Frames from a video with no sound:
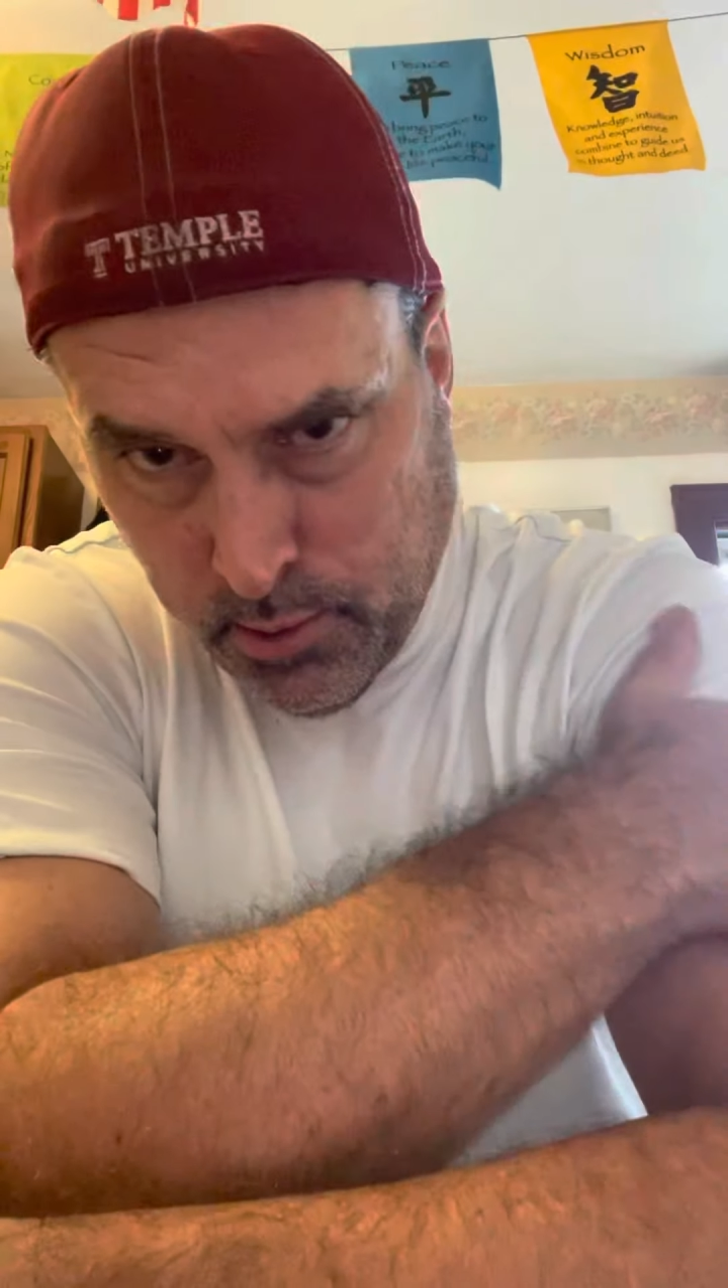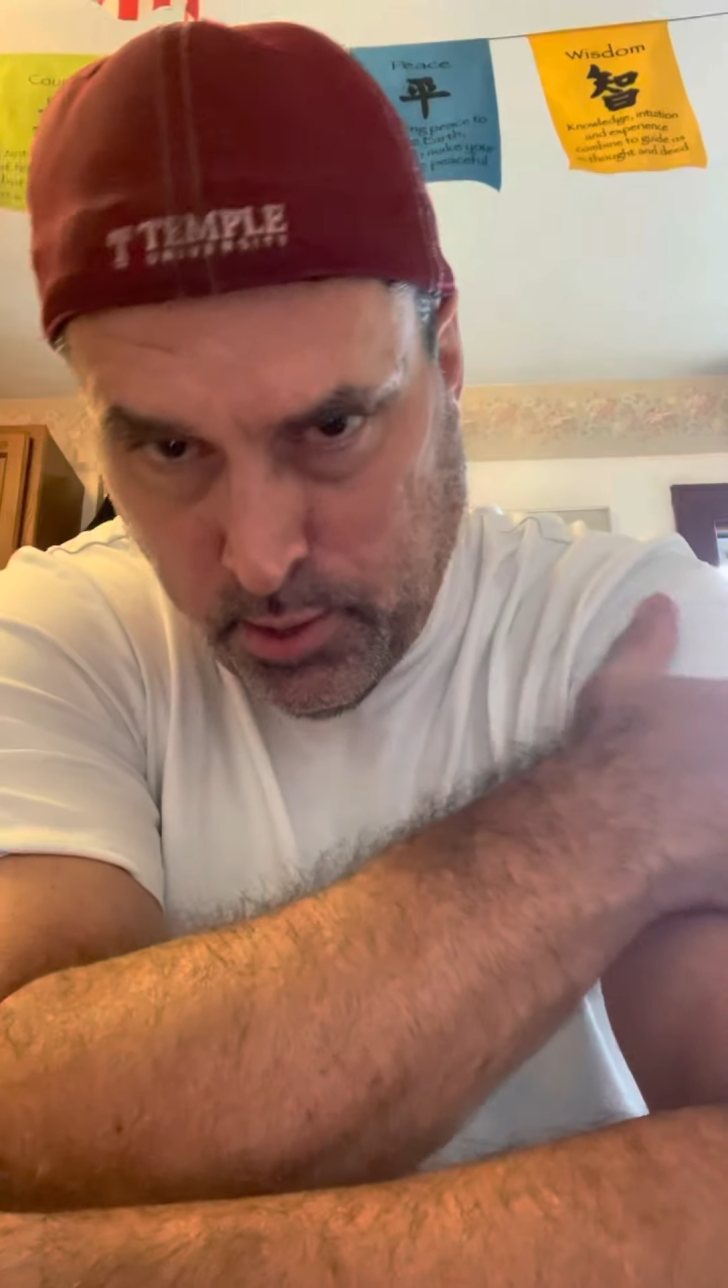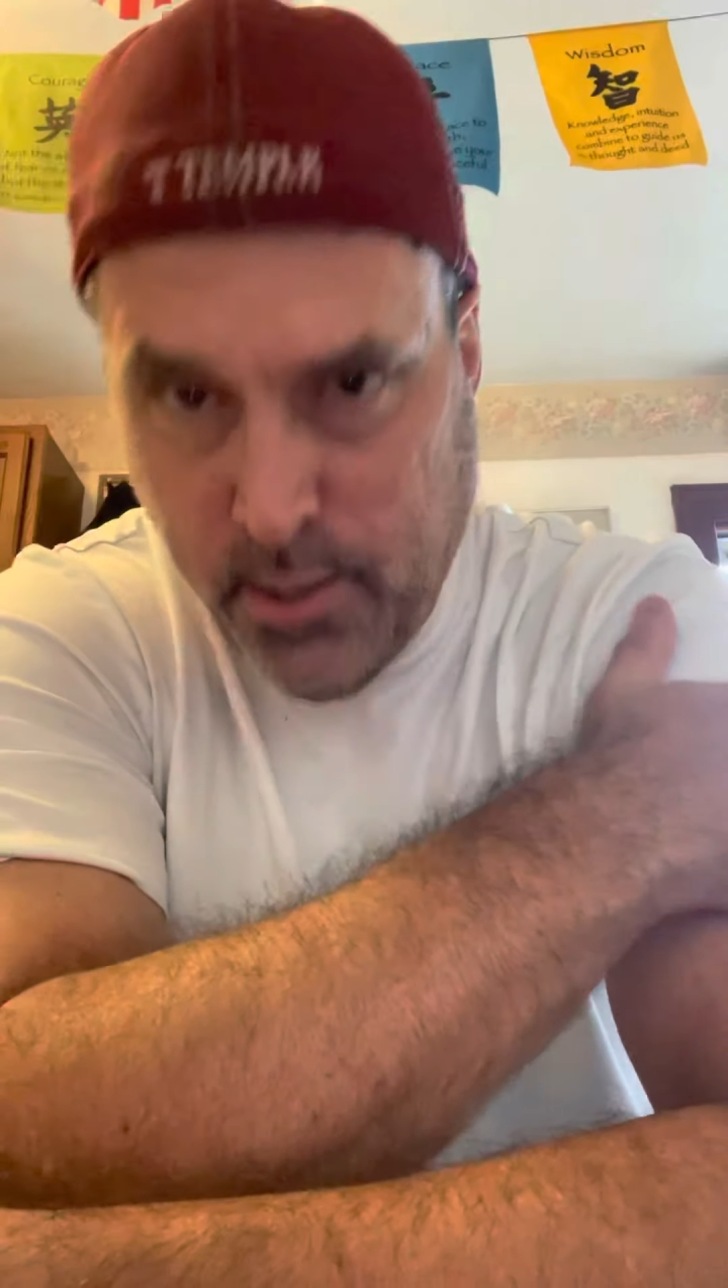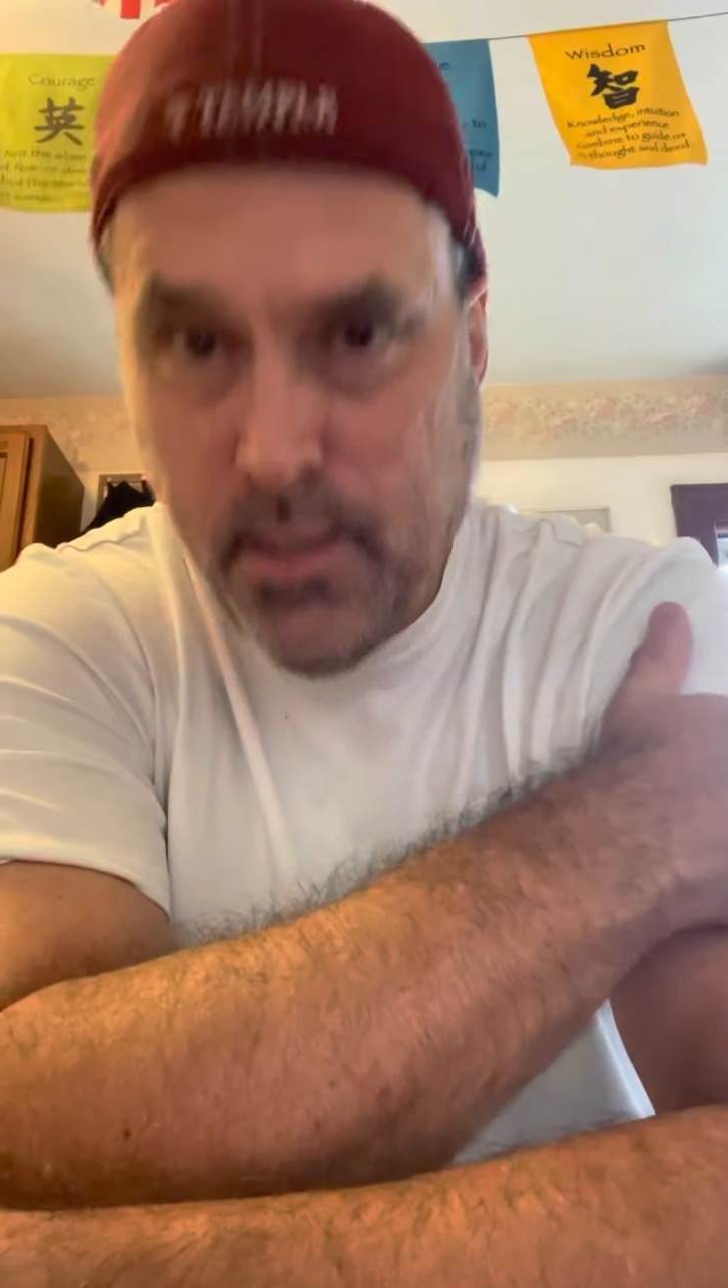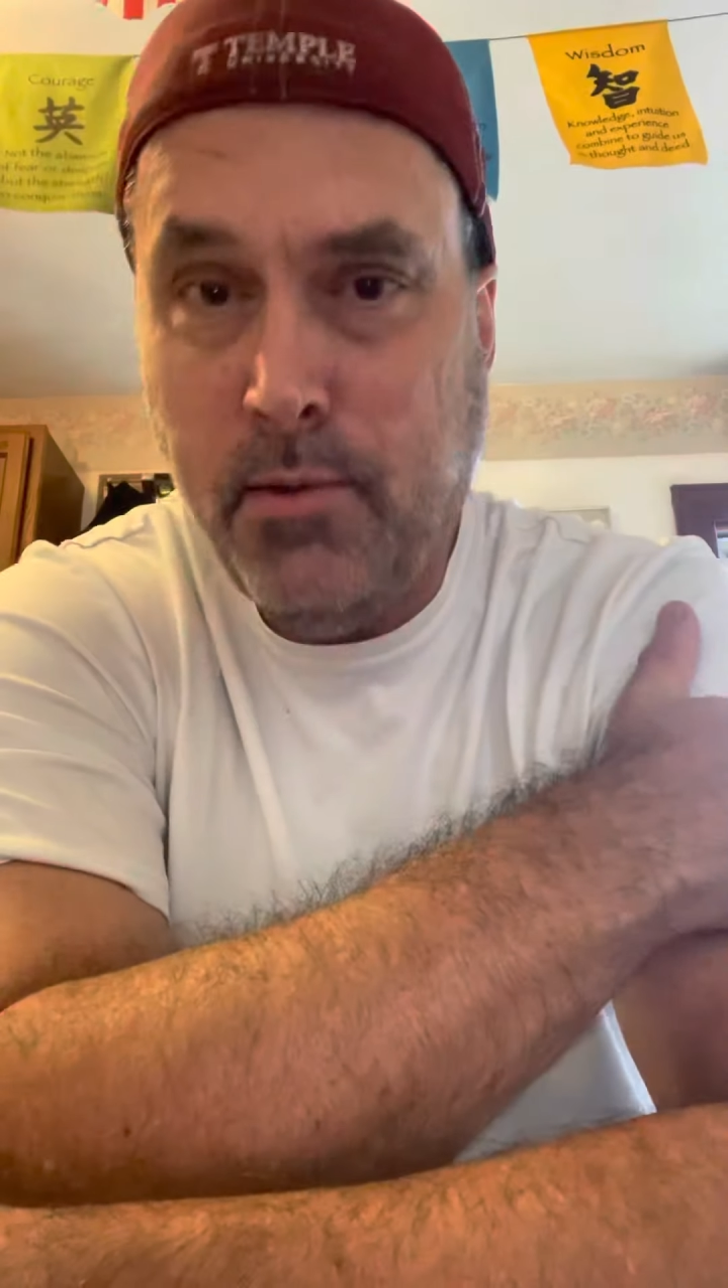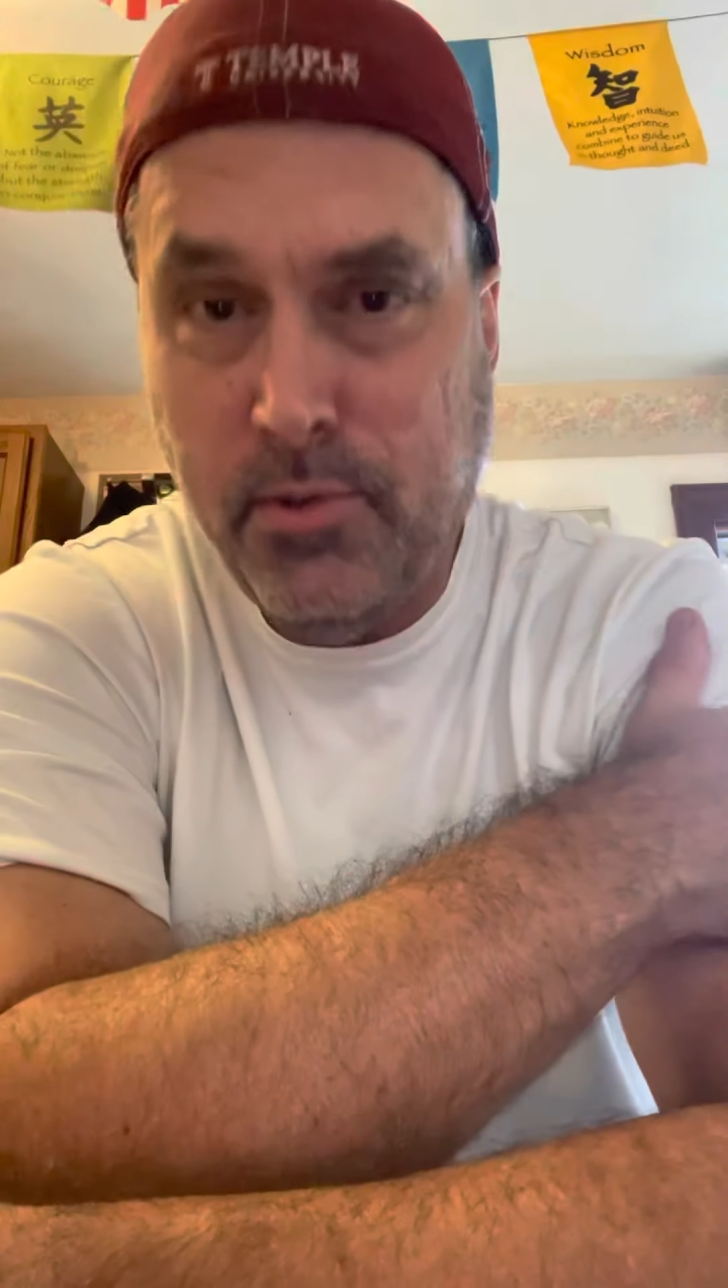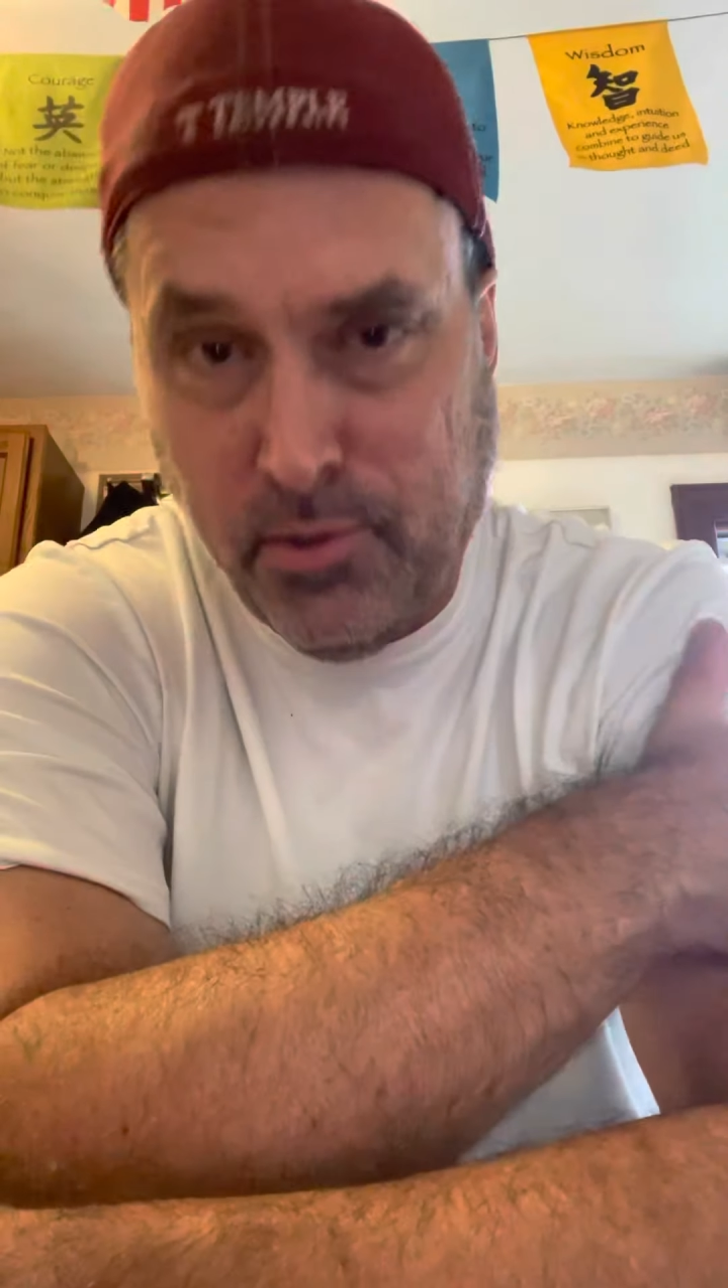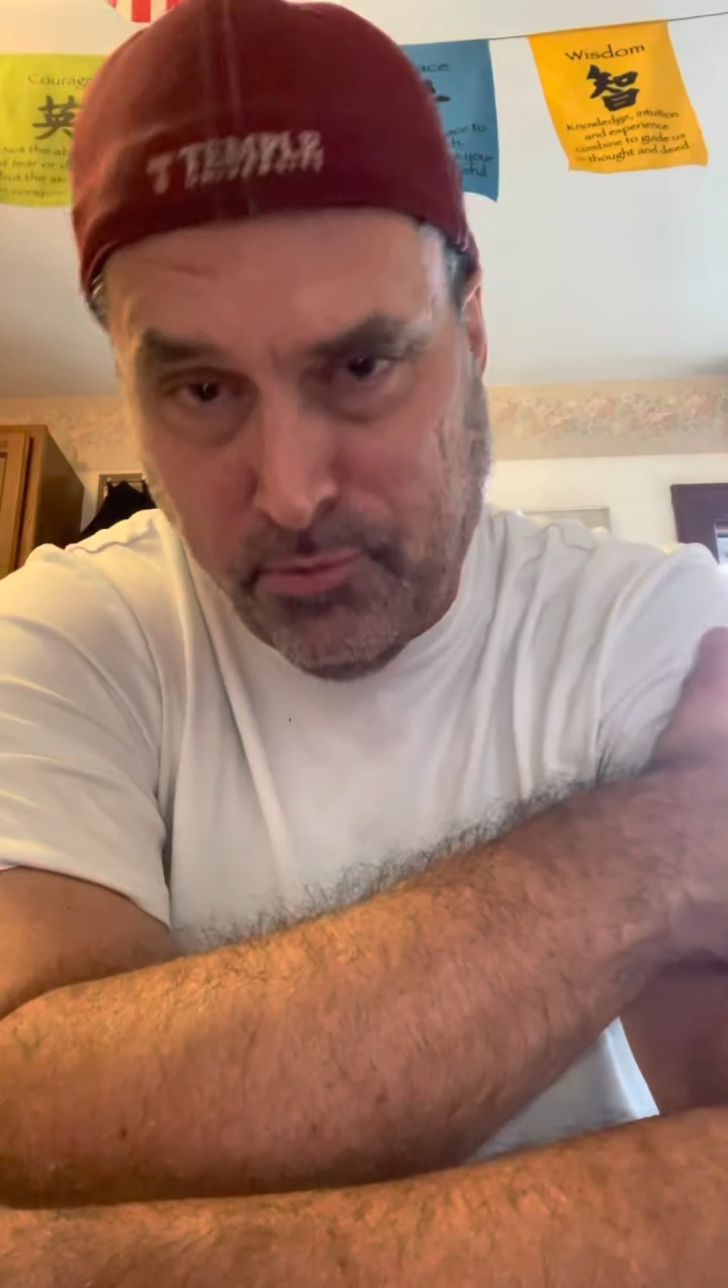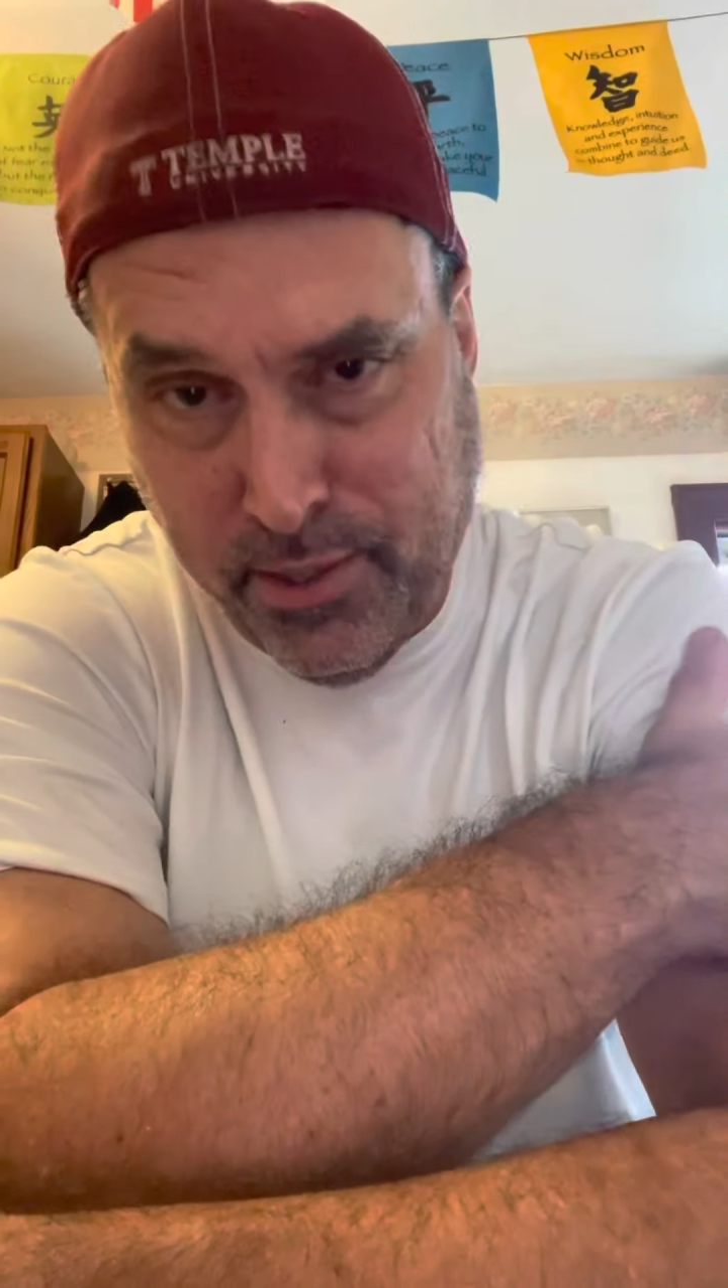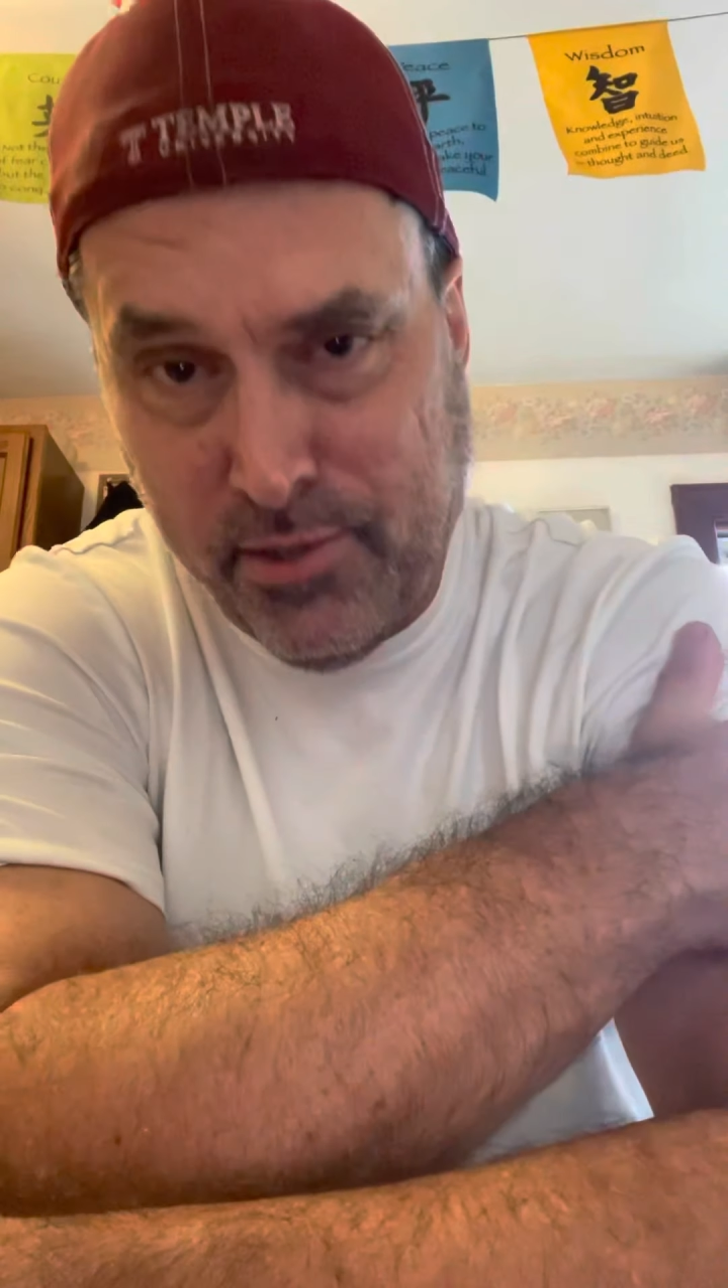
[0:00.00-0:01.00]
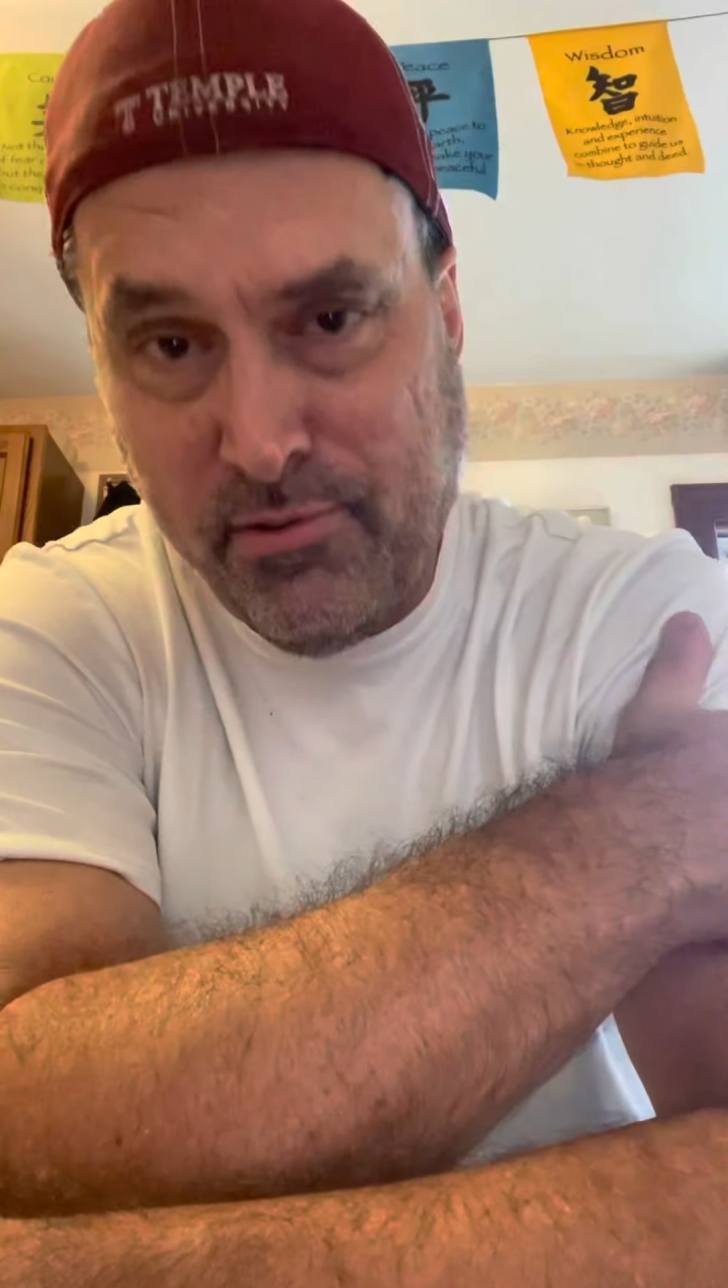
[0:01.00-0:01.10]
It was a risk